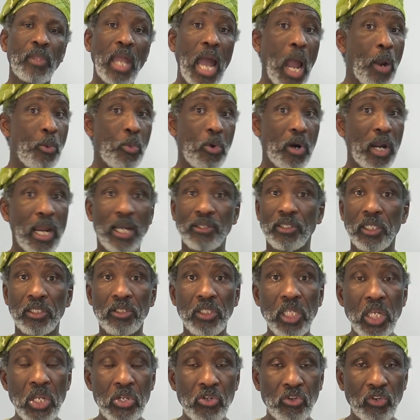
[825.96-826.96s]
I work as a
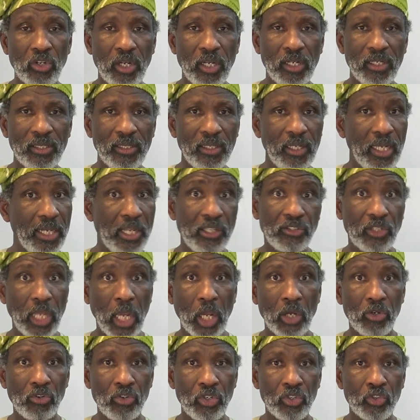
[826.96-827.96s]
teacher in a
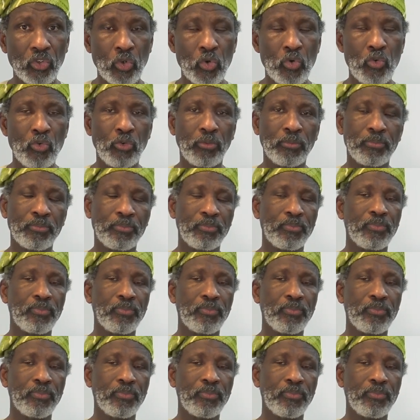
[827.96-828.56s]
secondary school.